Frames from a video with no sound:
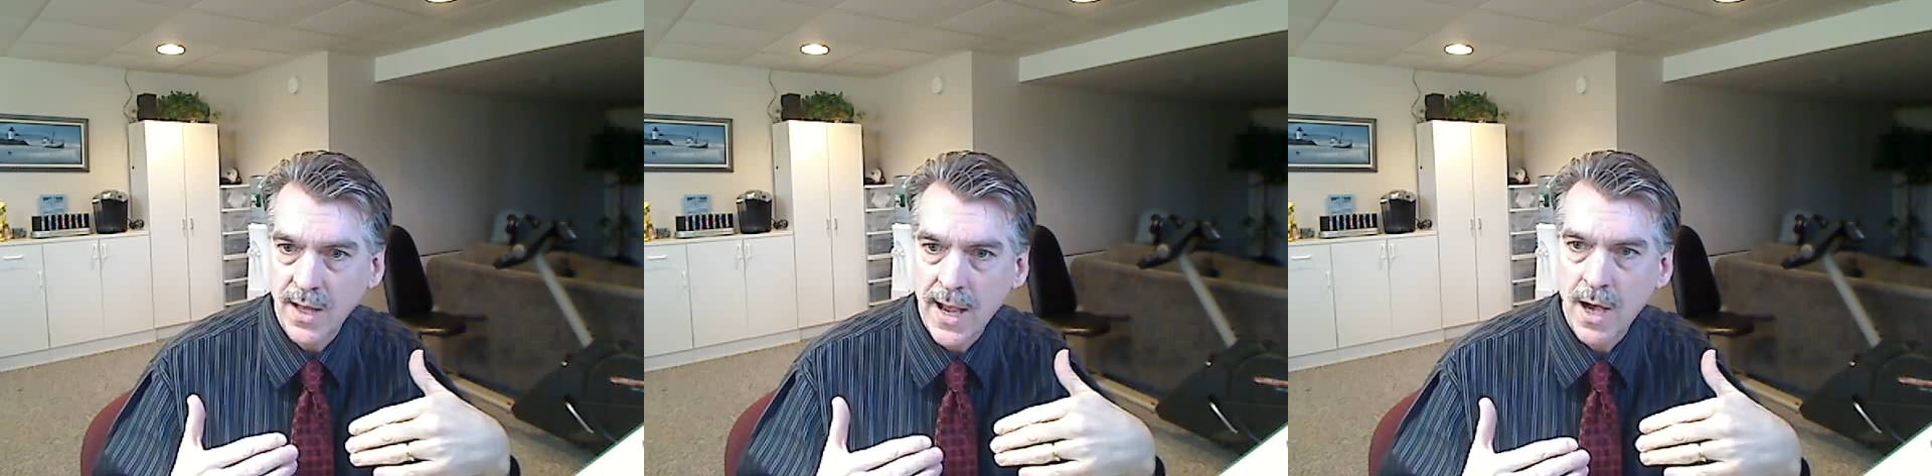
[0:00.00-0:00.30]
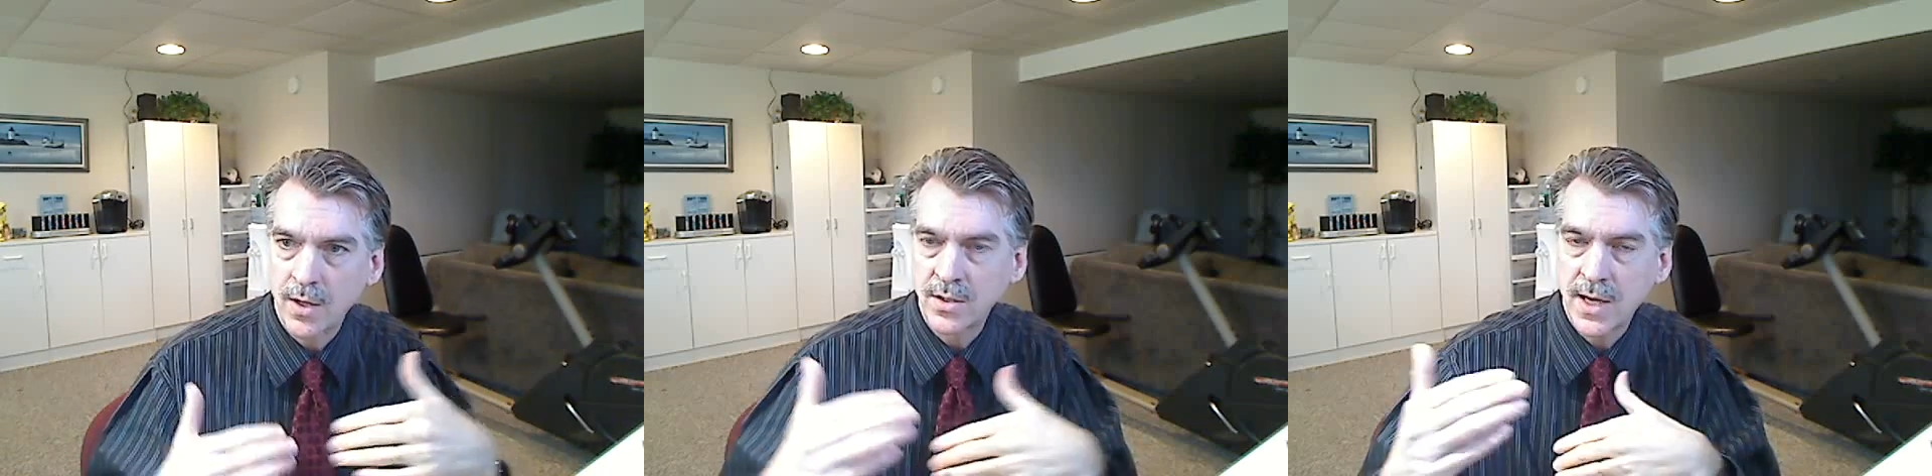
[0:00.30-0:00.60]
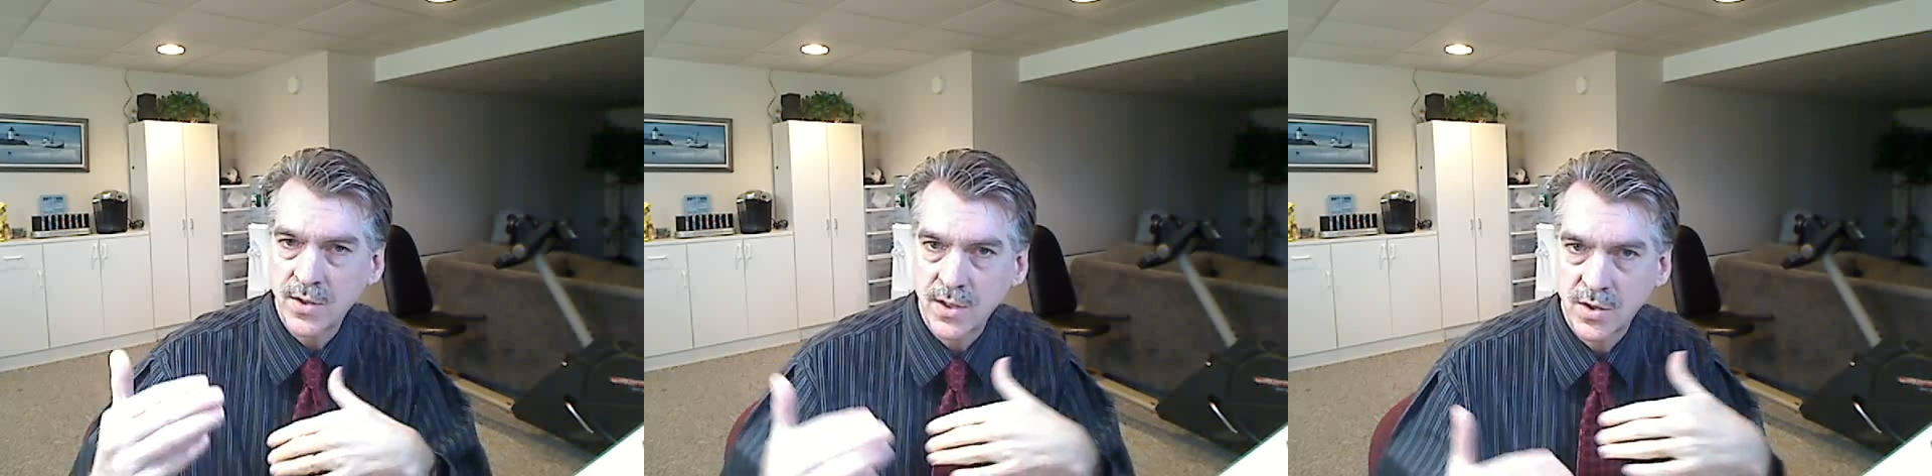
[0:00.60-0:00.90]
down and
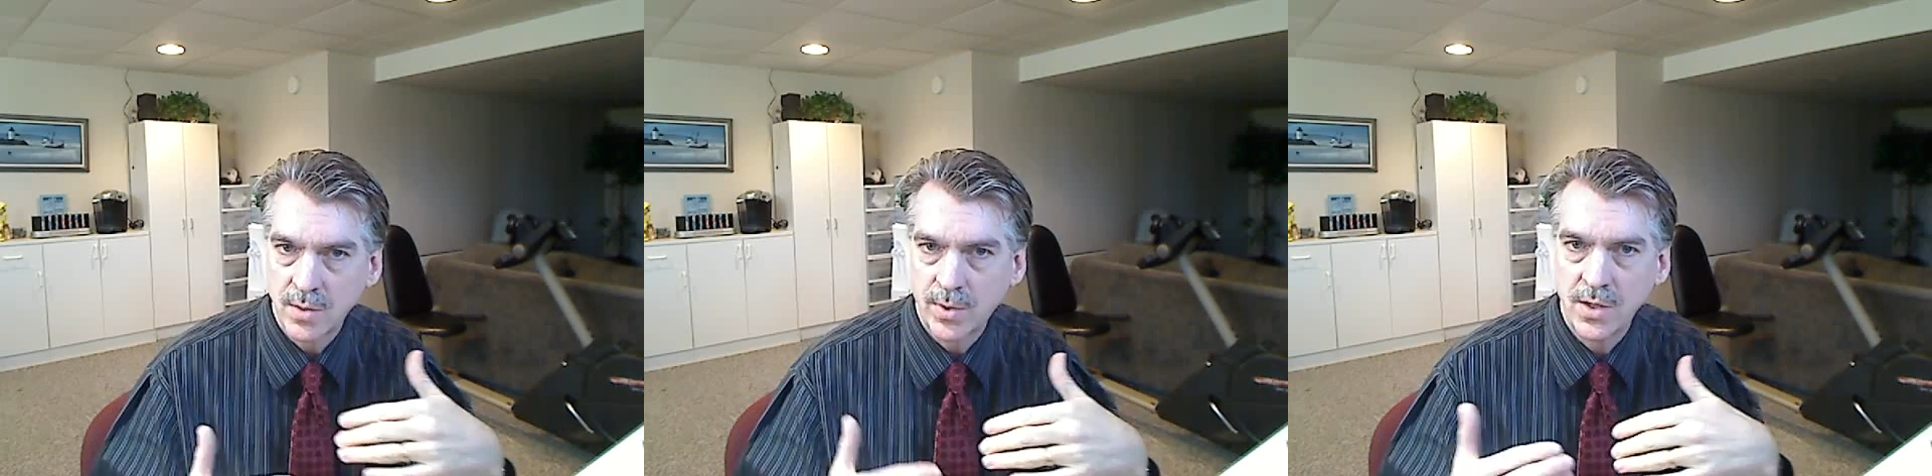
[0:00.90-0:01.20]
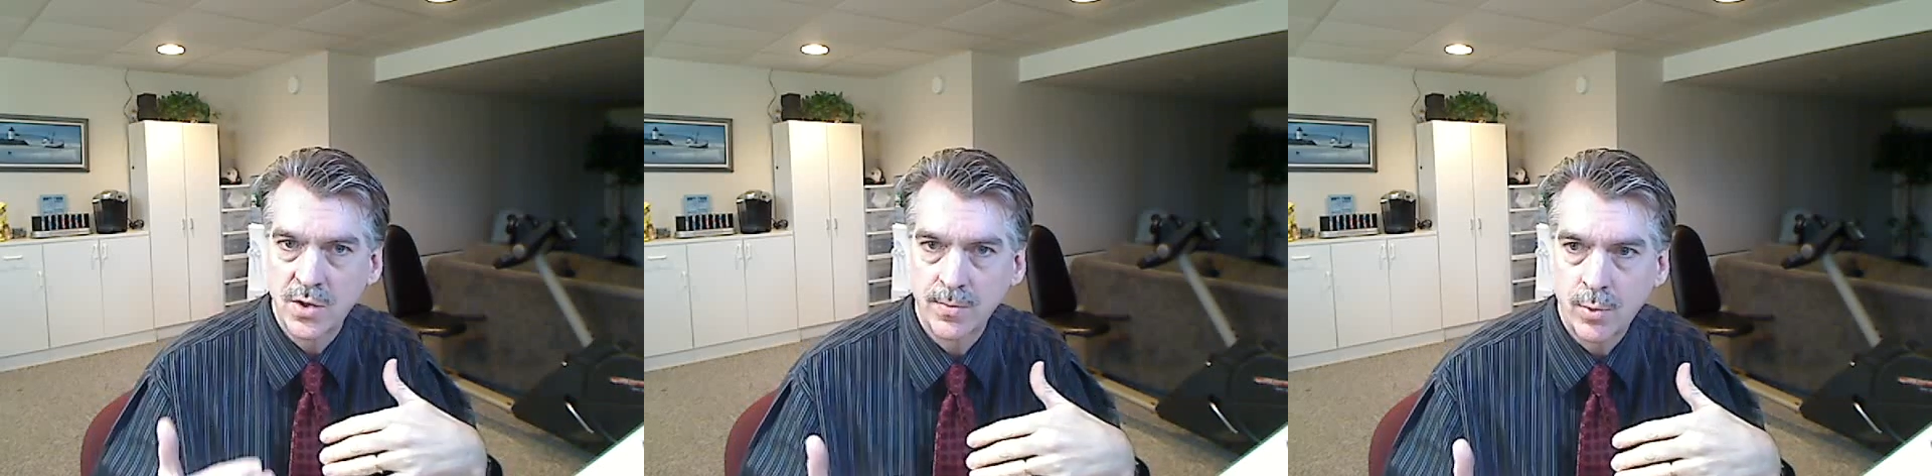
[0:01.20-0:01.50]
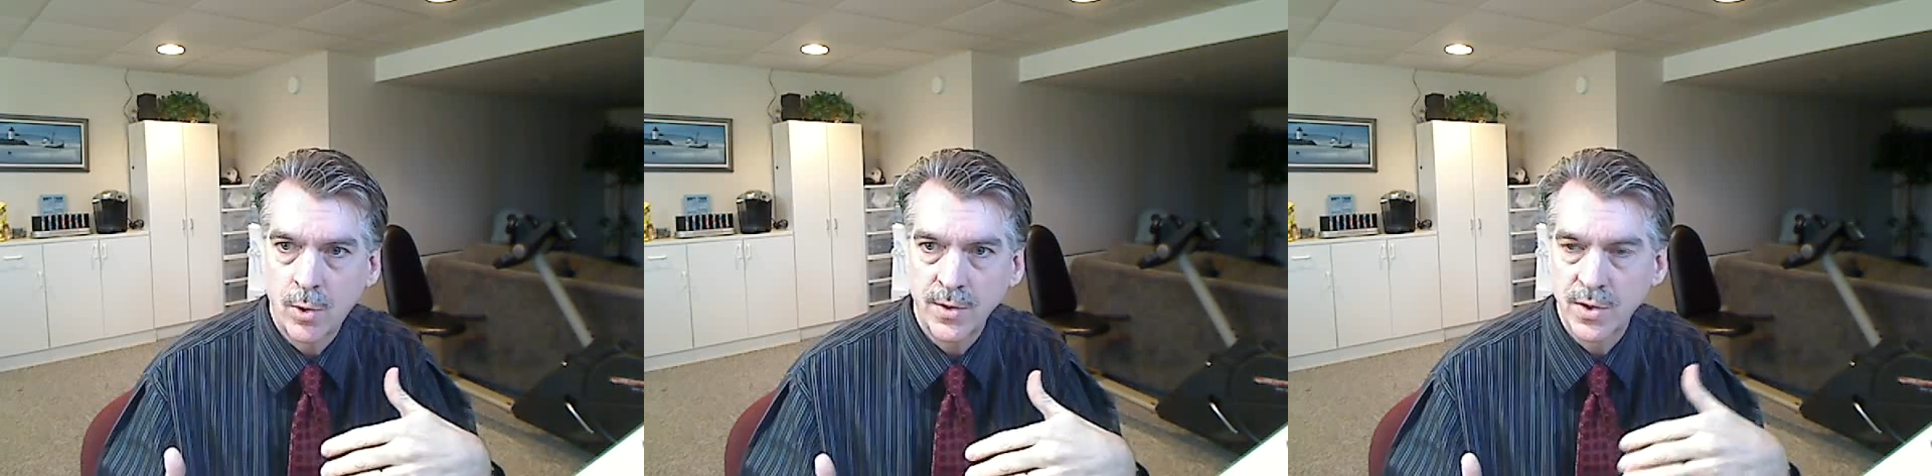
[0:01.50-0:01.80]
testing some key
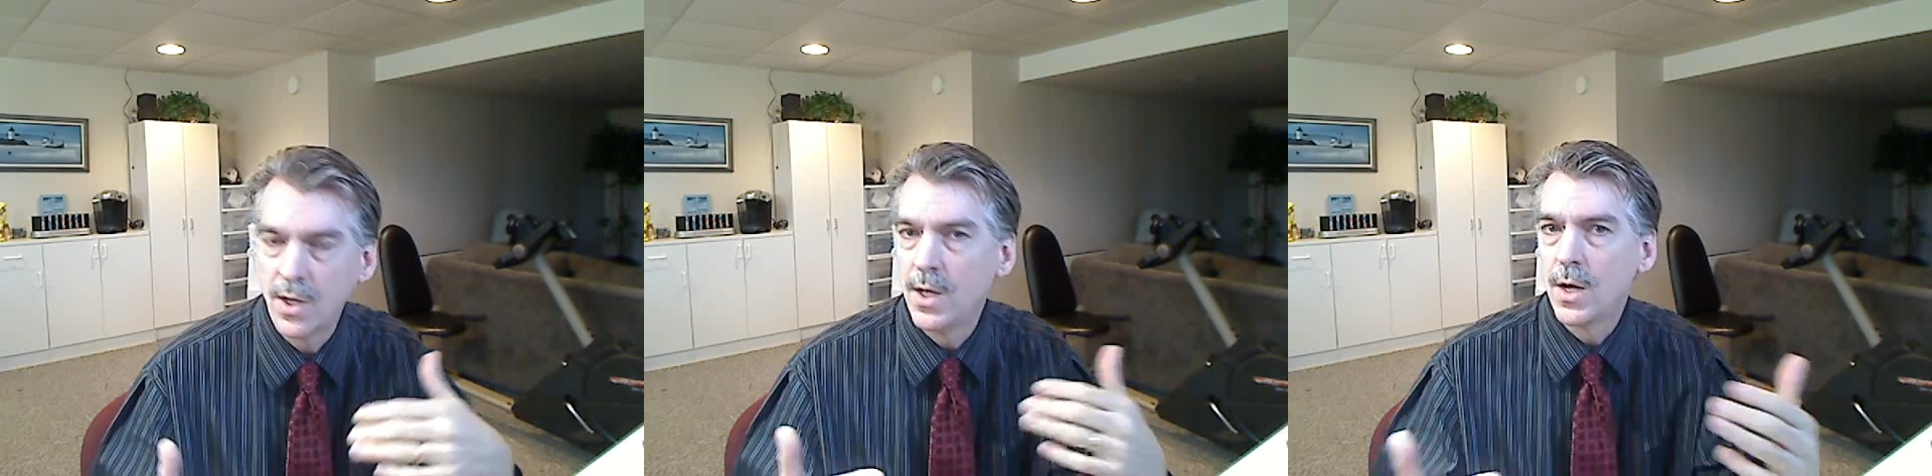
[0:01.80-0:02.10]
supports,